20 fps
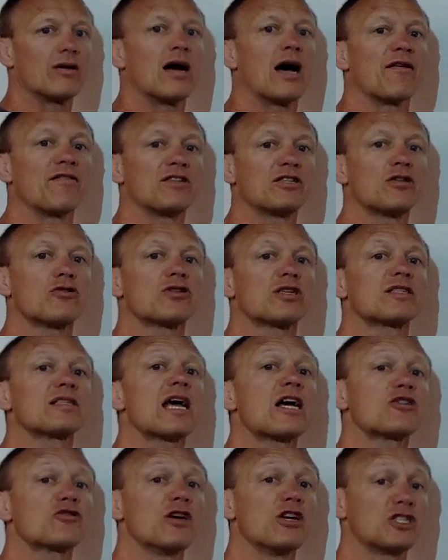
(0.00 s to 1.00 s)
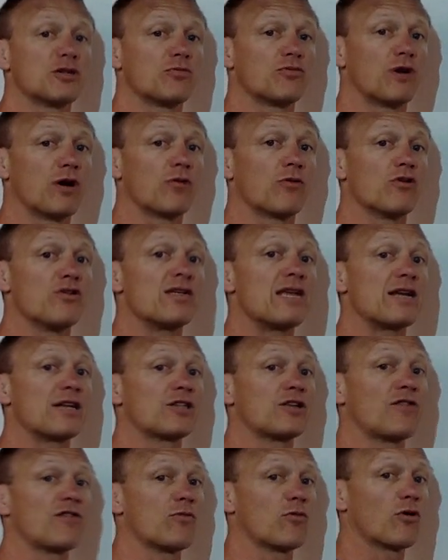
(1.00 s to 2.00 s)
Obviously, there's a saturation point where you can't
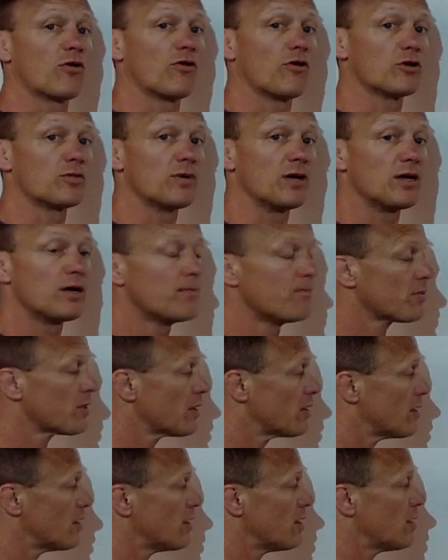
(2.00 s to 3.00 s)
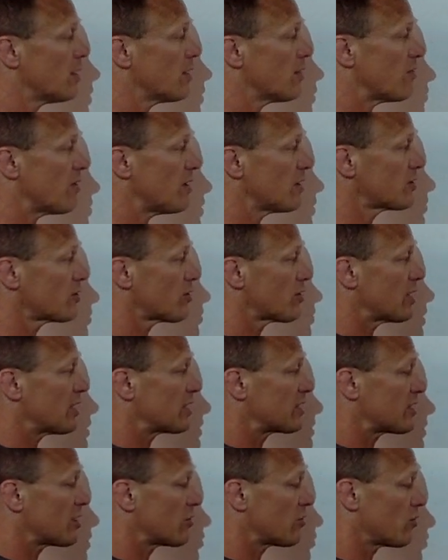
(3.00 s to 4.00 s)
dissolve any more of those, but these are
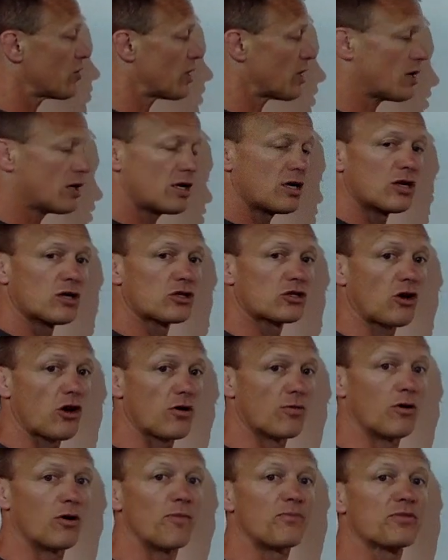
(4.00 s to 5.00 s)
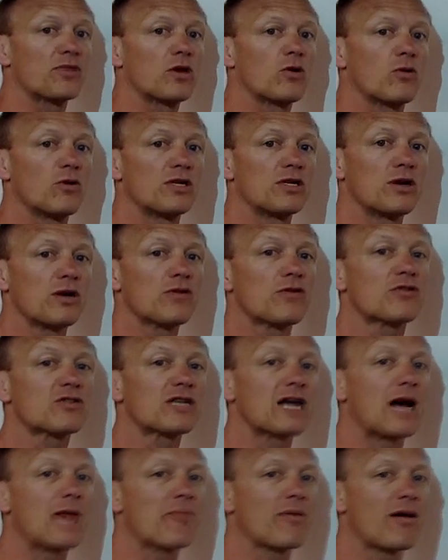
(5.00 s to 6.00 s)
considered soluble. We're dealing with those
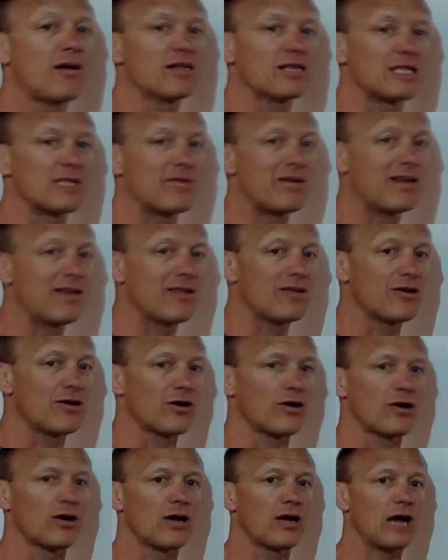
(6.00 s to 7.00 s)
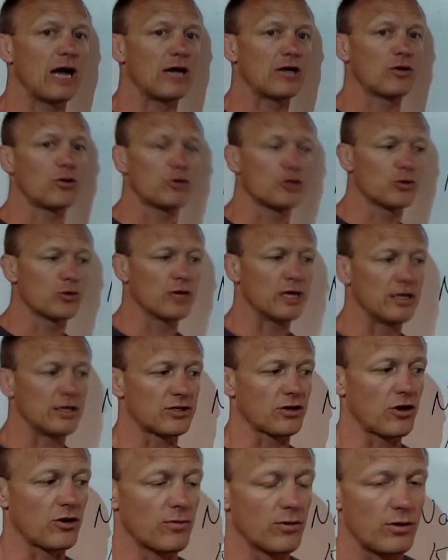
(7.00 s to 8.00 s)
compounds at the beginning of the year I told you were
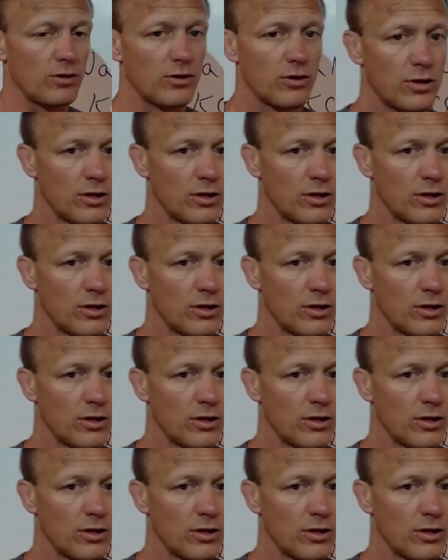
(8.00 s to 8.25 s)
insoluble.